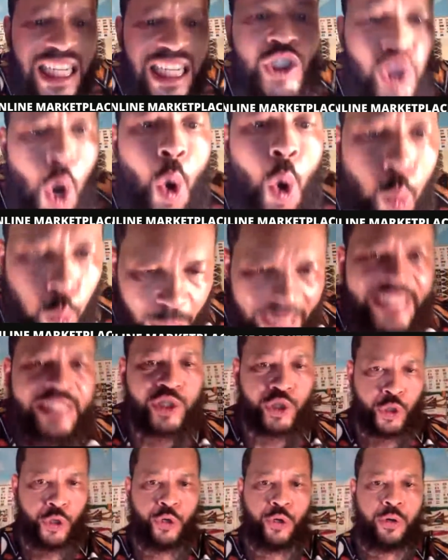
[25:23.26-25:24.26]
no
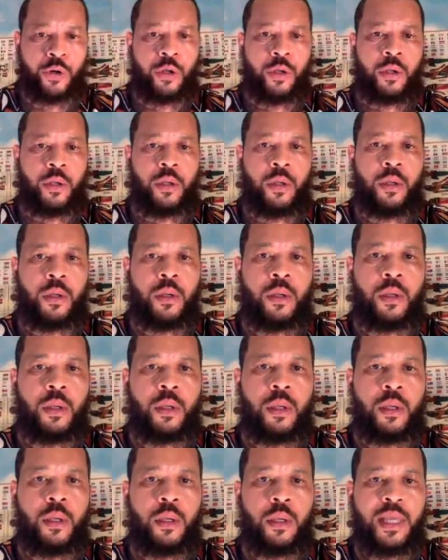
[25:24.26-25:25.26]
winter
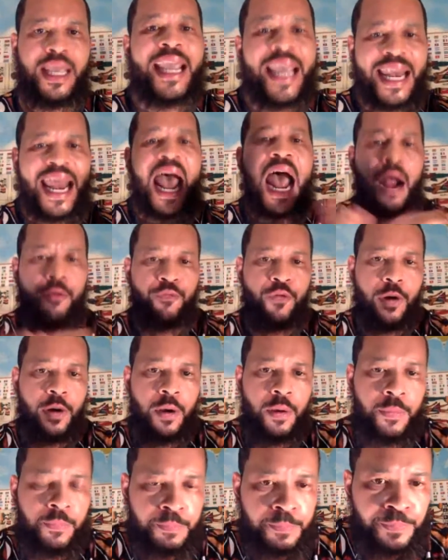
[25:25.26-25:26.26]
in Africa.
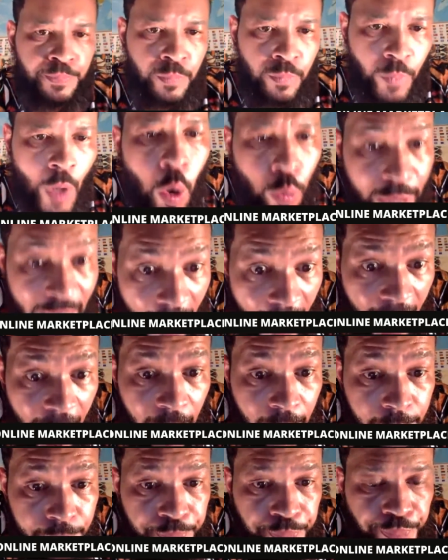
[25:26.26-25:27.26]
Okay?
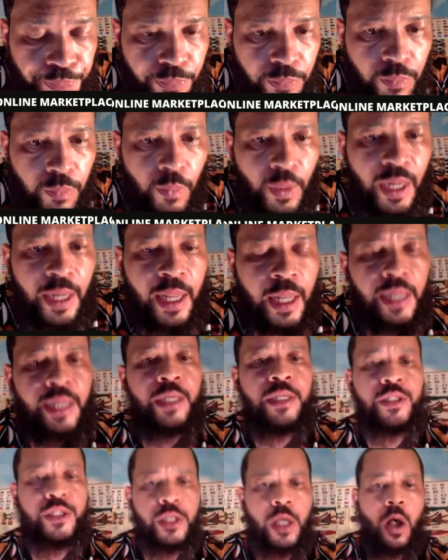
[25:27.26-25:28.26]

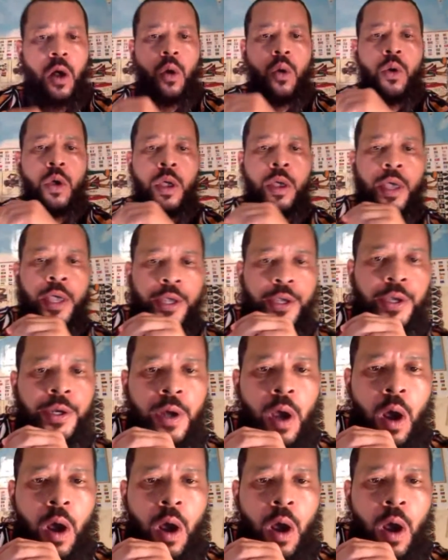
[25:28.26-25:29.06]
And so, when